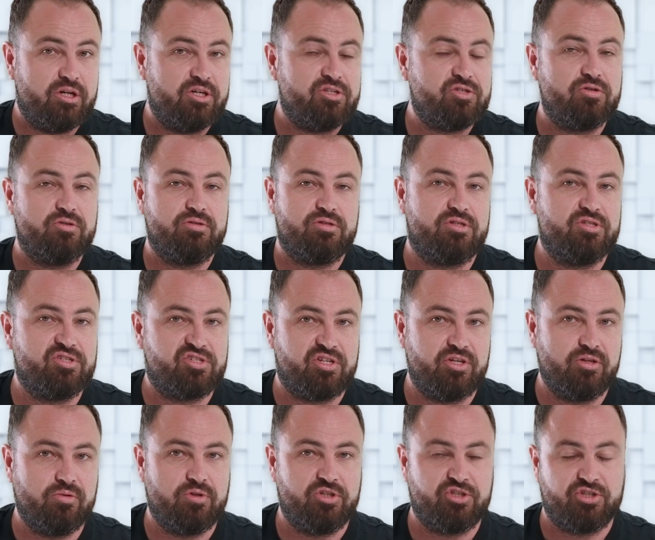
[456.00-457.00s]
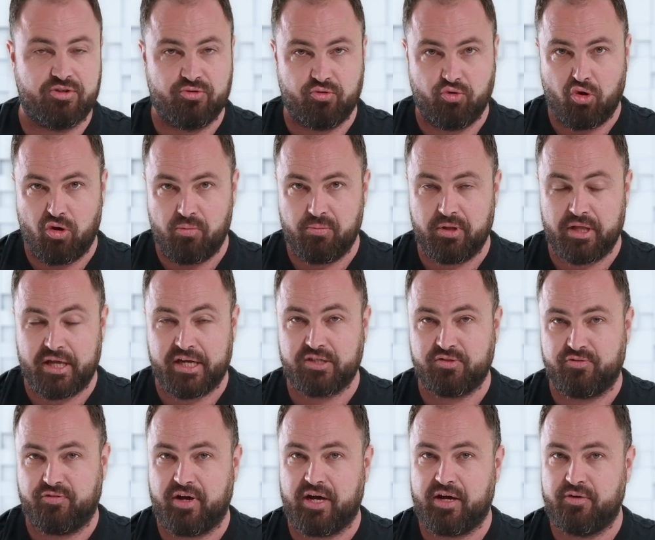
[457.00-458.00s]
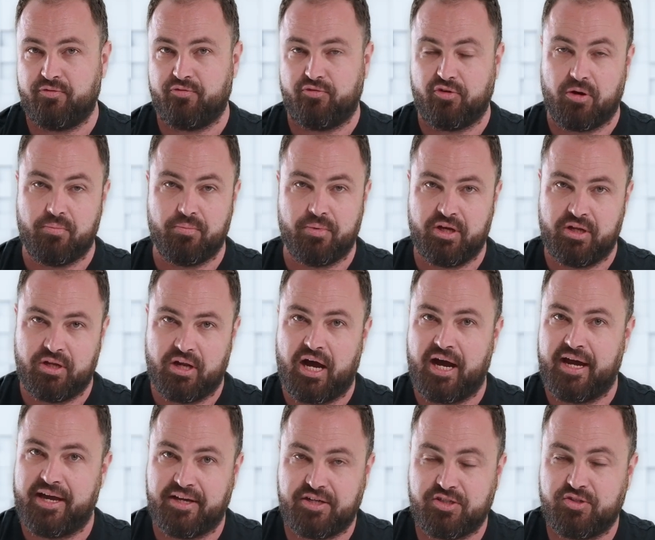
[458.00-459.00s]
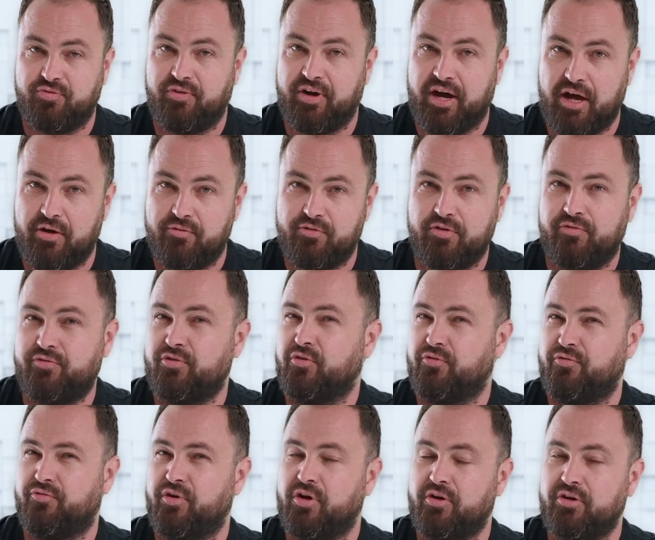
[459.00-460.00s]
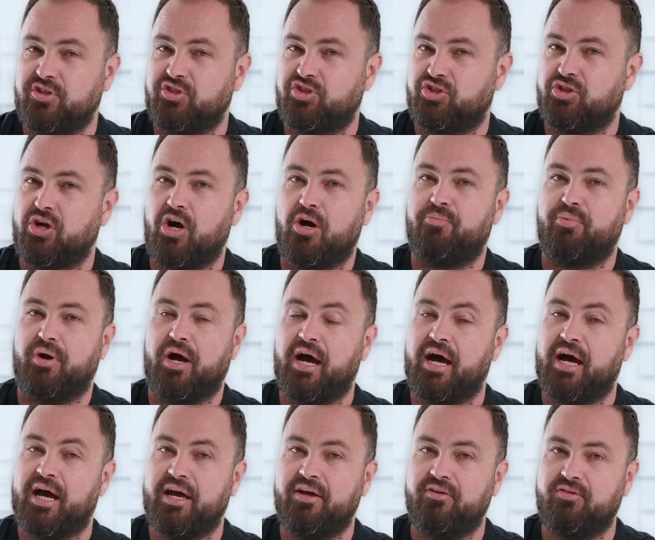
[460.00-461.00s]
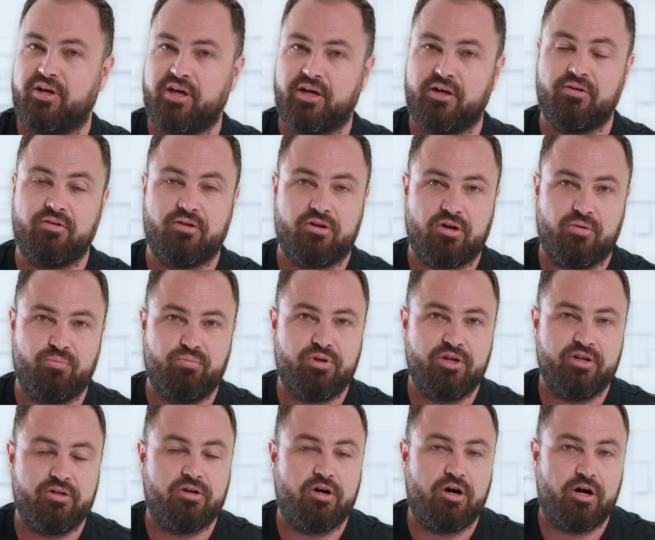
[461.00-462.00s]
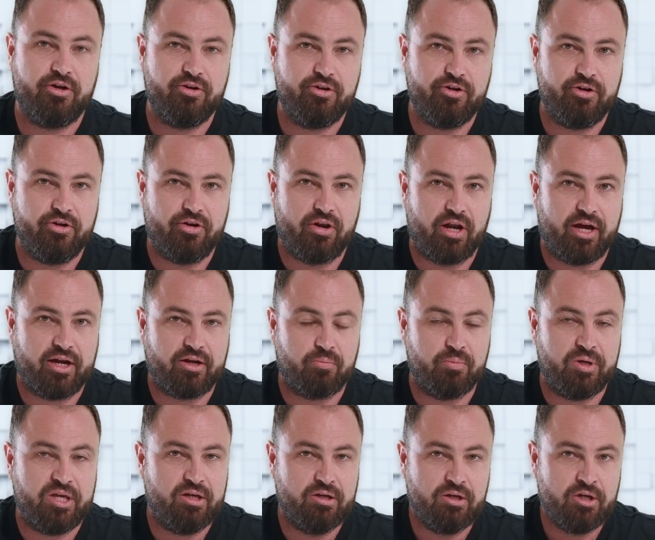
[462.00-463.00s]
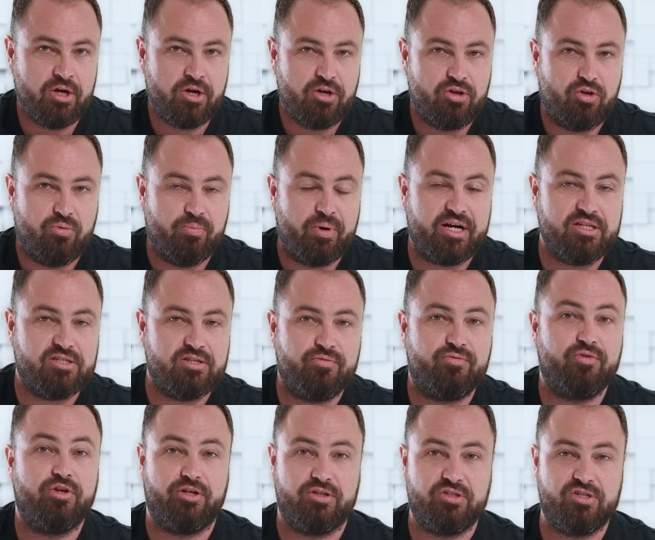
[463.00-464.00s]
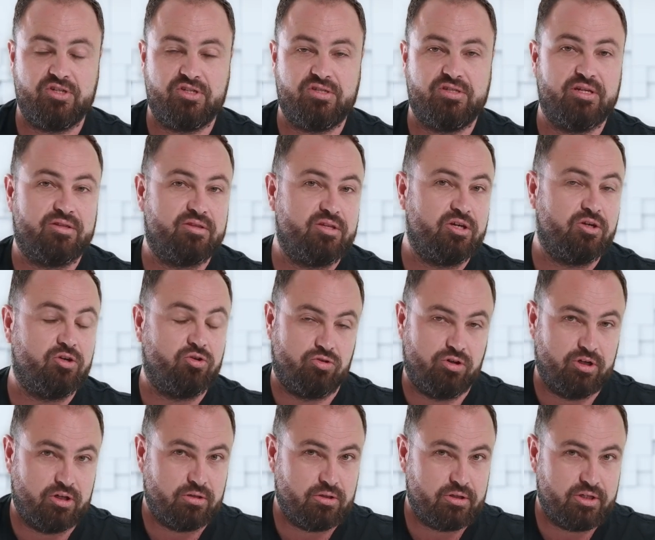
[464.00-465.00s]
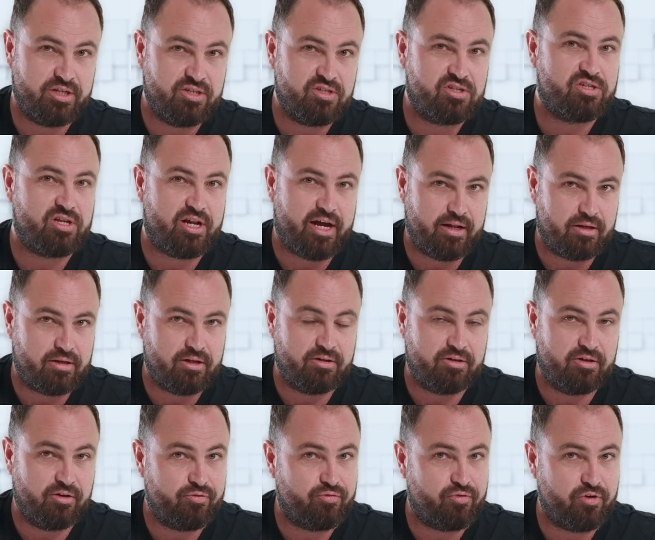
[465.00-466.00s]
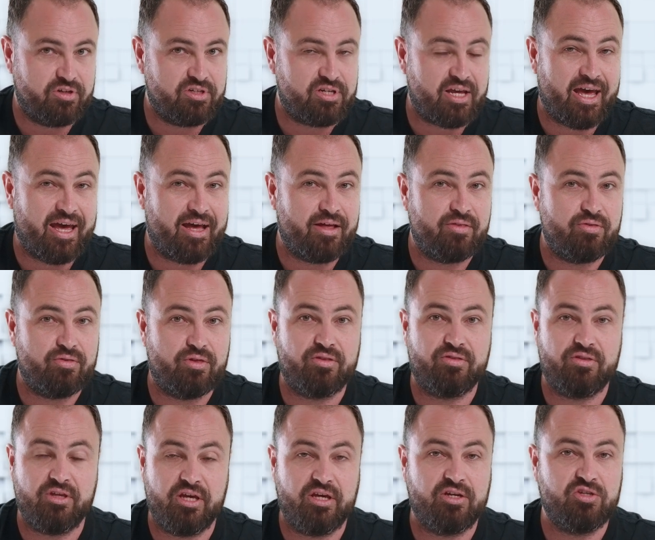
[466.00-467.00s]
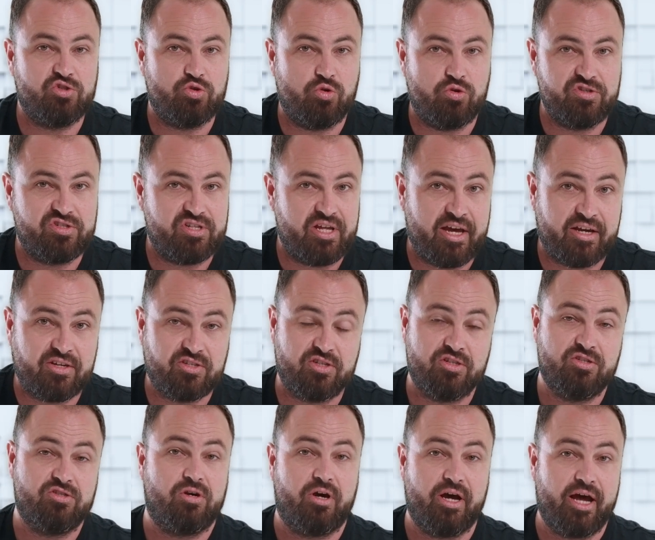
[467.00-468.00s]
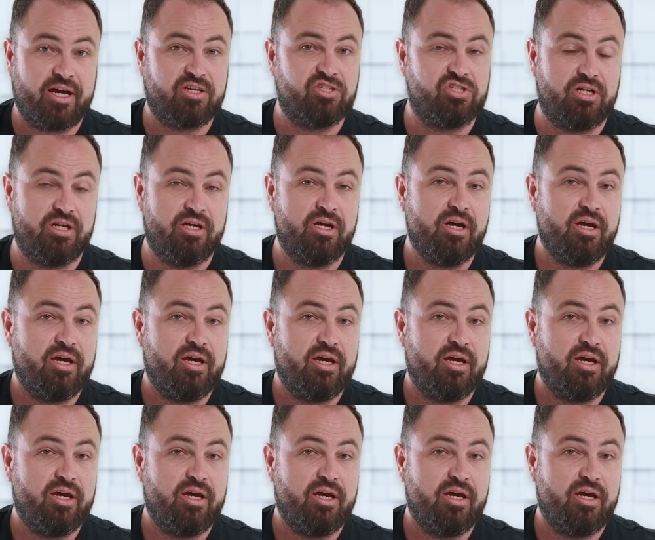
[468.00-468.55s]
little to distinguish a normal X5 from an iX5. If you're very sharp-eyed and a complete car nerd like me, you might have noticed that the grille is slightly different and that the exhaust exits are actually